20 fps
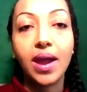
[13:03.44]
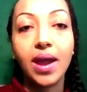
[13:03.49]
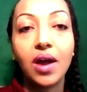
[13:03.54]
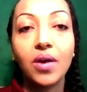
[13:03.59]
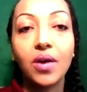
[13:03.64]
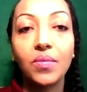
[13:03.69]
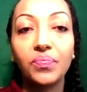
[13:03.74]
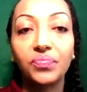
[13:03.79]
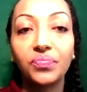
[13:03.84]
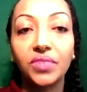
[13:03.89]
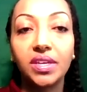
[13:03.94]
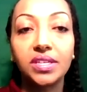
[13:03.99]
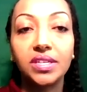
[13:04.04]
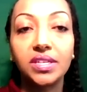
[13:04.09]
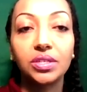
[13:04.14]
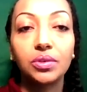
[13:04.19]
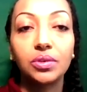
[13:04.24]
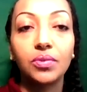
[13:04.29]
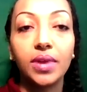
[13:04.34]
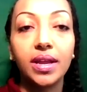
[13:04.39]
out. And
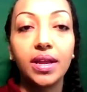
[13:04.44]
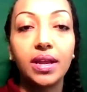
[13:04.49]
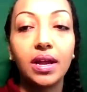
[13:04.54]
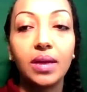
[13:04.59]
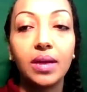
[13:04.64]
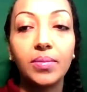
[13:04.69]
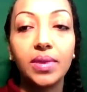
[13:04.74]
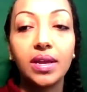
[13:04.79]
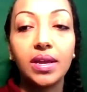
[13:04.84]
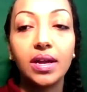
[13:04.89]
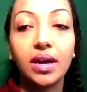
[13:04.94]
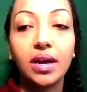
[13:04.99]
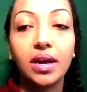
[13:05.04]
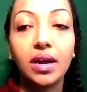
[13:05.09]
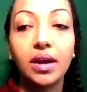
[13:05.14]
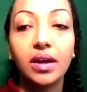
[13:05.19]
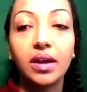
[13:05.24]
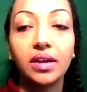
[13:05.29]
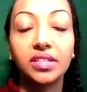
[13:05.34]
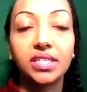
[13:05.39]
it's a great coming
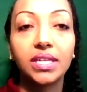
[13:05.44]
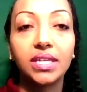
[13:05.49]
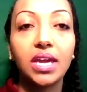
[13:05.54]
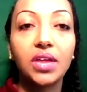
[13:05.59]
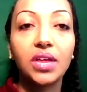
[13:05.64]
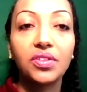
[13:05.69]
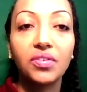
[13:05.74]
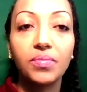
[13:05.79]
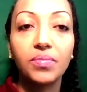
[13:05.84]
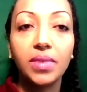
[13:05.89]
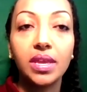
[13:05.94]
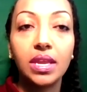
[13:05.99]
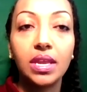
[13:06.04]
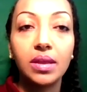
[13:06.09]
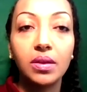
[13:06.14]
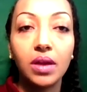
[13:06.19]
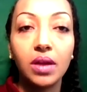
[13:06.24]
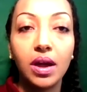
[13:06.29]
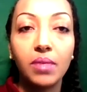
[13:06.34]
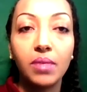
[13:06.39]
together of
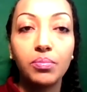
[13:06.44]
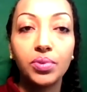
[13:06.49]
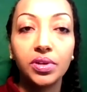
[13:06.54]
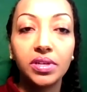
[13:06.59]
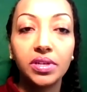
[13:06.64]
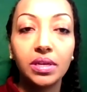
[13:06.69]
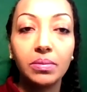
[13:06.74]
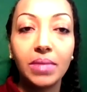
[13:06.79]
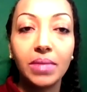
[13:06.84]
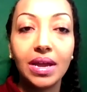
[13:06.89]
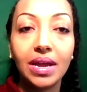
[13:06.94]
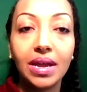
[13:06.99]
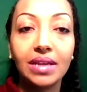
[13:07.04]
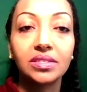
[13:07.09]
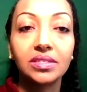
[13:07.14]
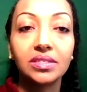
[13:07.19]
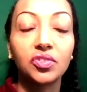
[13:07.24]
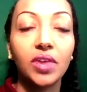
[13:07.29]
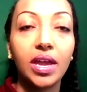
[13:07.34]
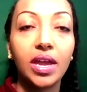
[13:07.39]
many brilliant
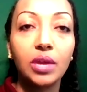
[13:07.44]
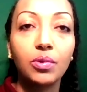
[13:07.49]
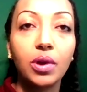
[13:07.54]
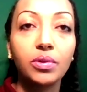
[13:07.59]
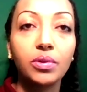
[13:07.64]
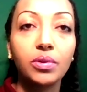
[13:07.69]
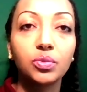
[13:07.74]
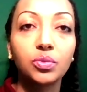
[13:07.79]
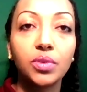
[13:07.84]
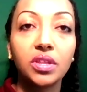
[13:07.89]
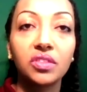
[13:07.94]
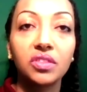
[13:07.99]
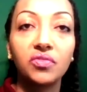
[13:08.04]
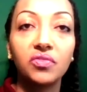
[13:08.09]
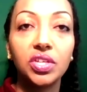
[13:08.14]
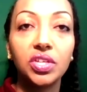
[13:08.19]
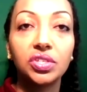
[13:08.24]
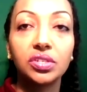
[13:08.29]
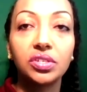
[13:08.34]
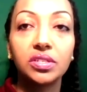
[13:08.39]
minds. So Anwar was one of the
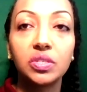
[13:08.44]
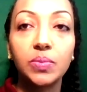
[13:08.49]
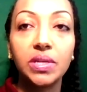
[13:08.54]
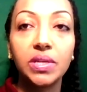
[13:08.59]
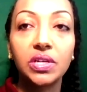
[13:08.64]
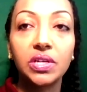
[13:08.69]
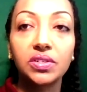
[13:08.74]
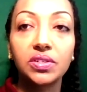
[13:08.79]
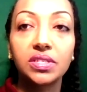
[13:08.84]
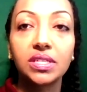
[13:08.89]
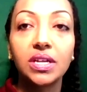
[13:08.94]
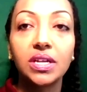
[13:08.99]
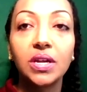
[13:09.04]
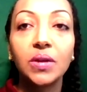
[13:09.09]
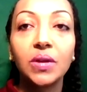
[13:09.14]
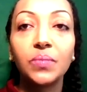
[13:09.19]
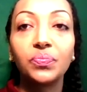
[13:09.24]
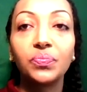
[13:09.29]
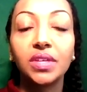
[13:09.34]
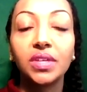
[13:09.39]
featured speakers
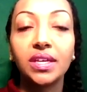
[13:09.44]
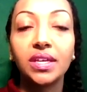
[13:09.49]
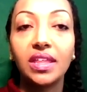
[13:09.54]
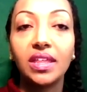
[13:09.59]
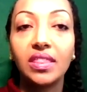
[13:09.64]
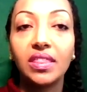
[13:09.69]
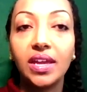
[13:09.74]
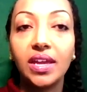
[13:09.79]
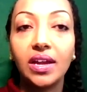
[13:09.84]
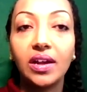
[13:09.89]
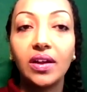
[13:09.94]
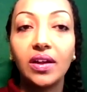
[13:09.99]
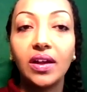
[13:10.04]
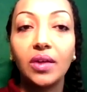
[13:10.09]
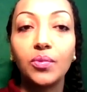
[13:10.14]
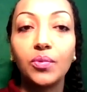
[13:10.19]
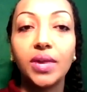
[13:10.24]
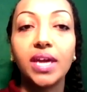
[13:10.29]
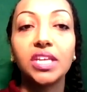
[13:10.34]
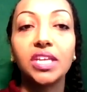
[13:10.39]
there,
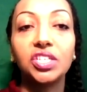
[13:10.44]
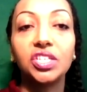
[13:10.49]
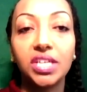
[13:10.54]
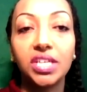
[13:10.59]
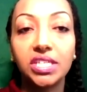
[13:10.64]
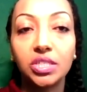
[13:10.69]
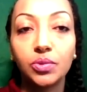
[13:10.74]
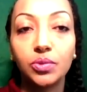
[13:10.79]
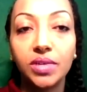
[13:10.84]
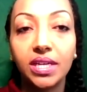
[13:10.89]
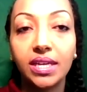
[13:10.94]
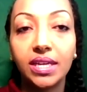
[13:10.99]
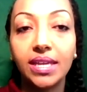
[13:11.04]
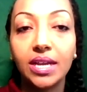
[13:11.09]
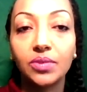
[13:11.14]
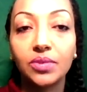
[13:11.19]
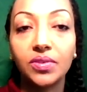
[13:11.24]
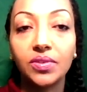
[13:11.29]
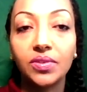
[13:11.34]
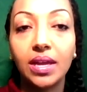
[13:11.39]
and we had a chance to
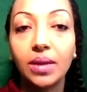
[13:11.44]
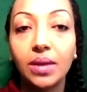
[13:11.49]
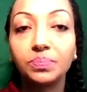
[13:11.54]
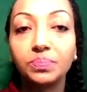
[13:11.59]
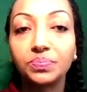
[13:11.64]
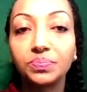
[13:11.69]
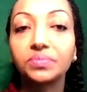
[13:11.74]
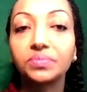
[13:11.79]
reconnect with him